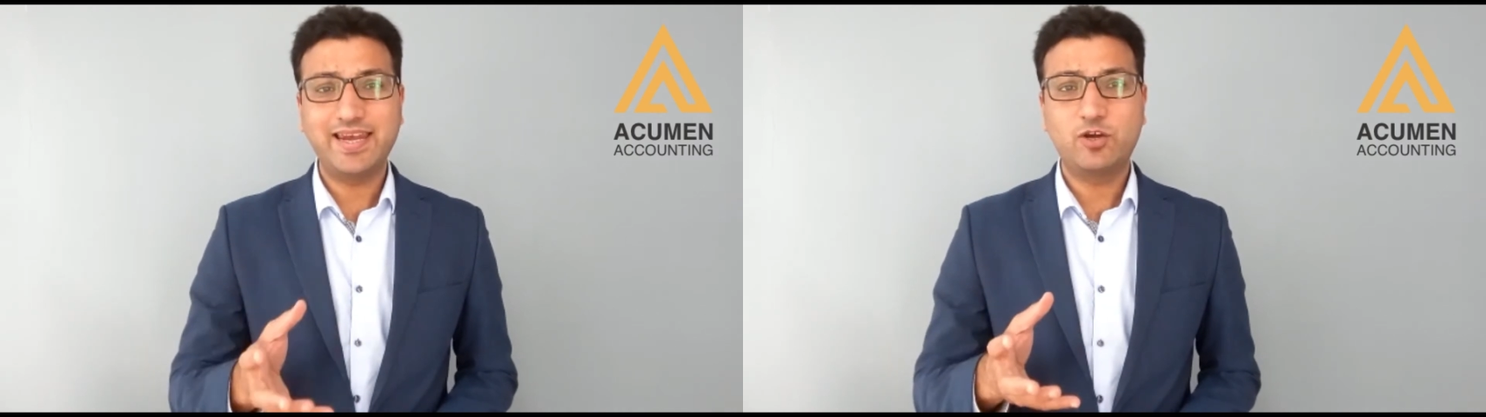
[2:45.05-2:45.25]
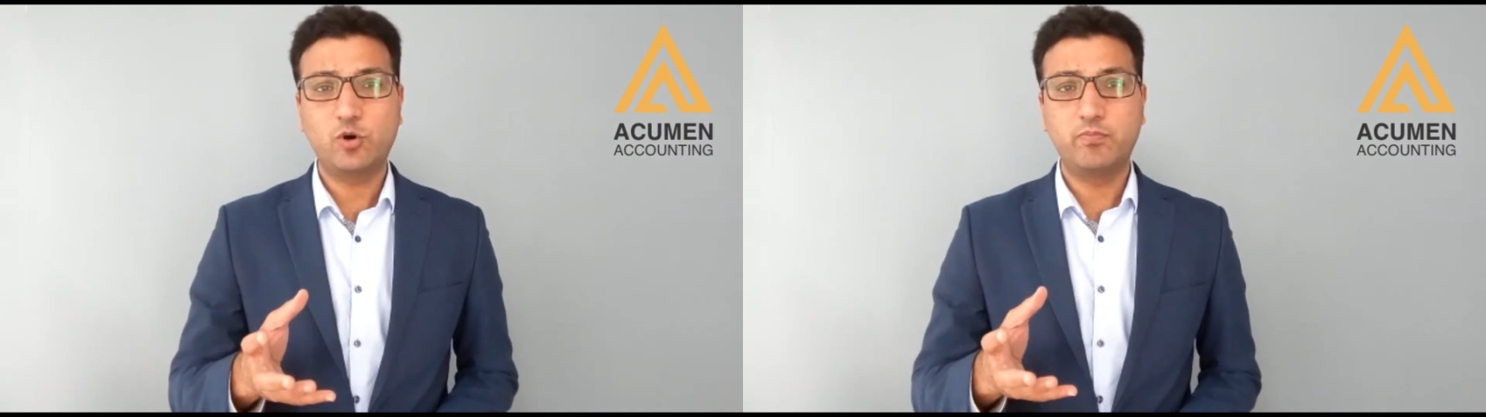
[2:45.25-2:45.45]

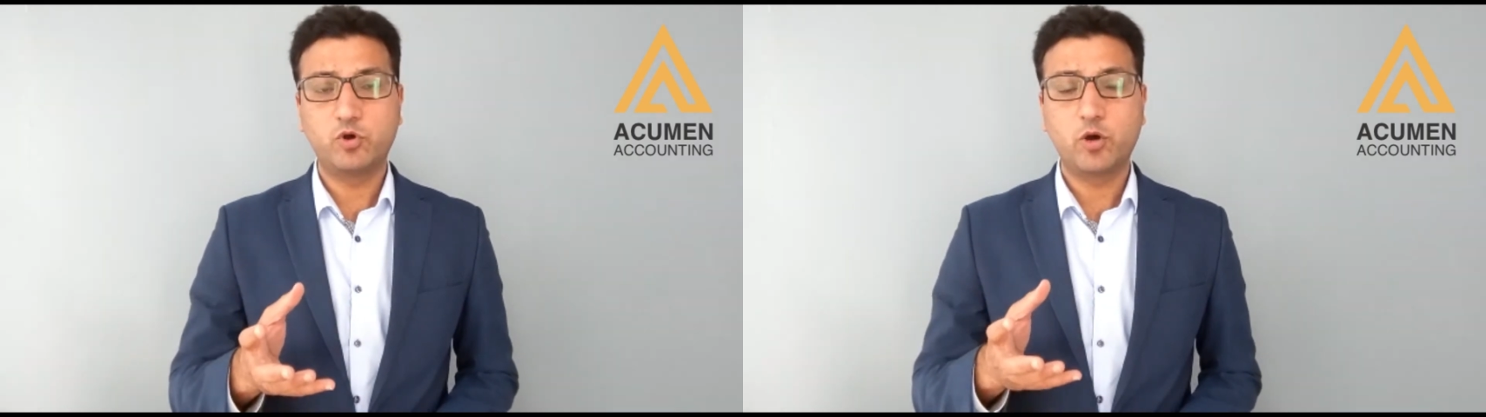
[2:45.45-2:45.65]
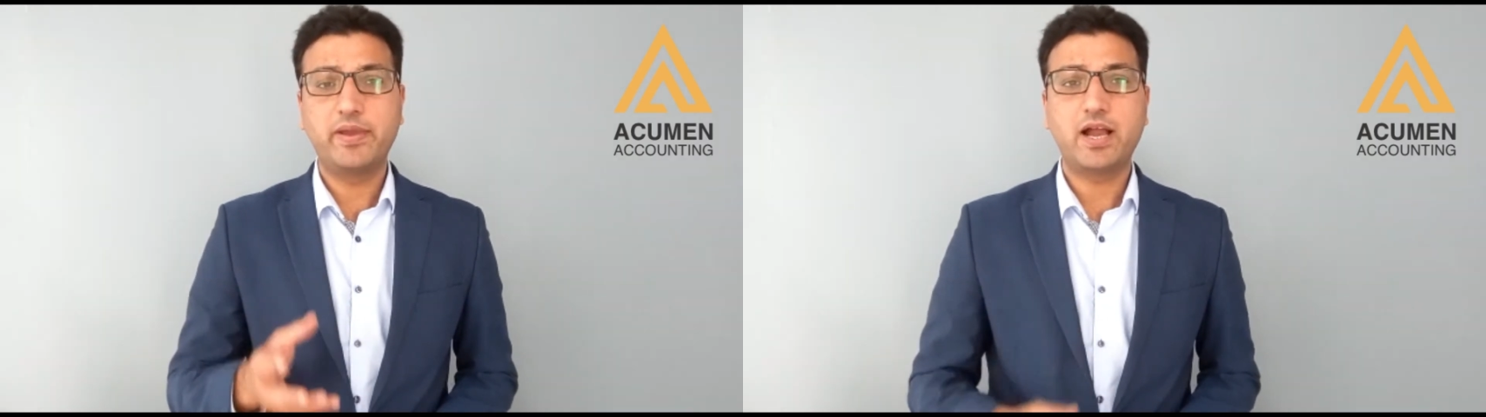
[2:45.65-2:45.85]

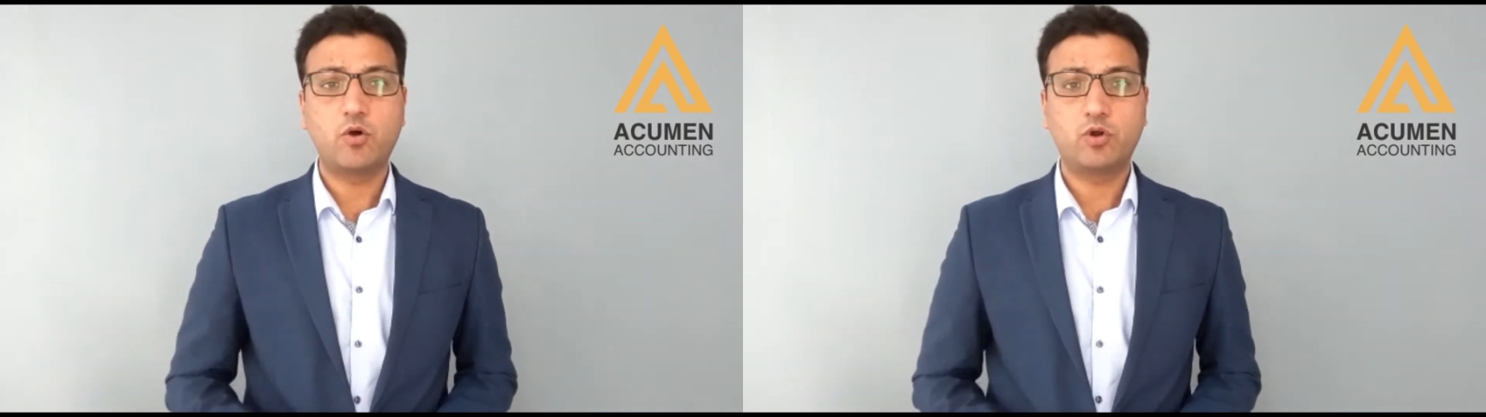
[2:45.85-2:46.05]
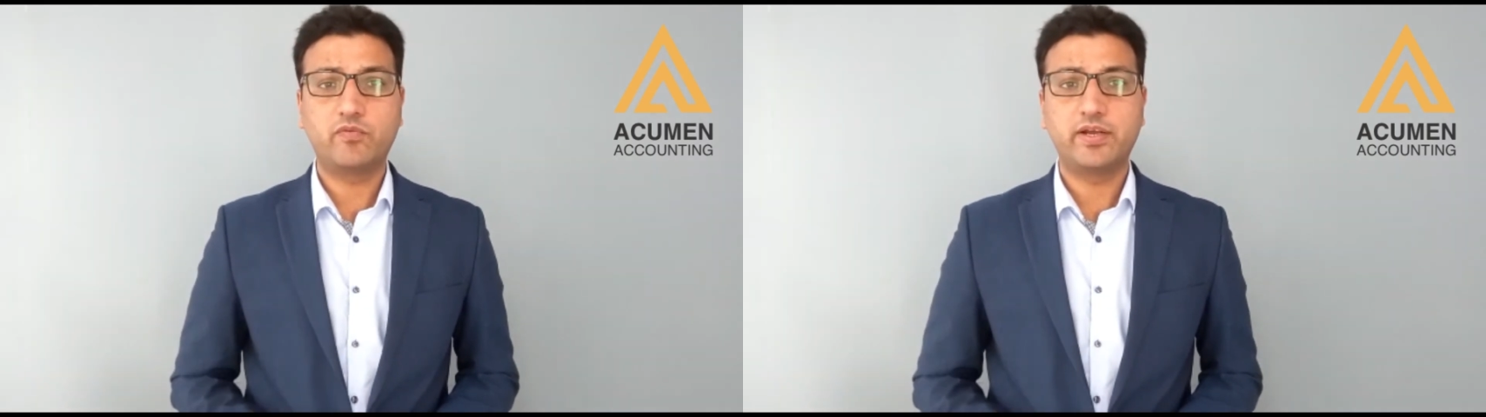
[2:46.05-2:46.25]
income coming
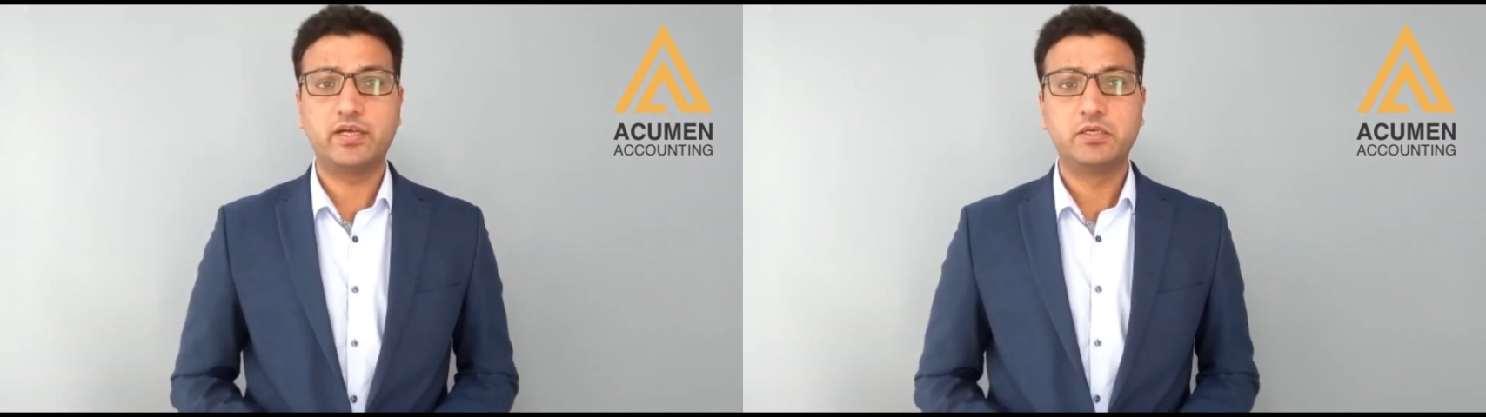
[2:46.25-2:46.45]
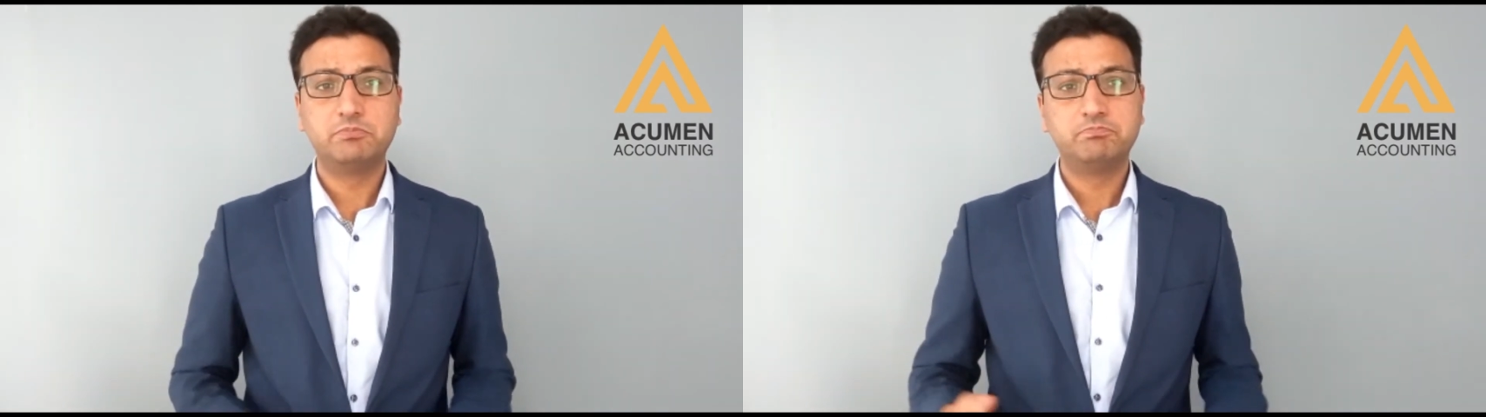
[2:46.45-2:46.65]
out of it,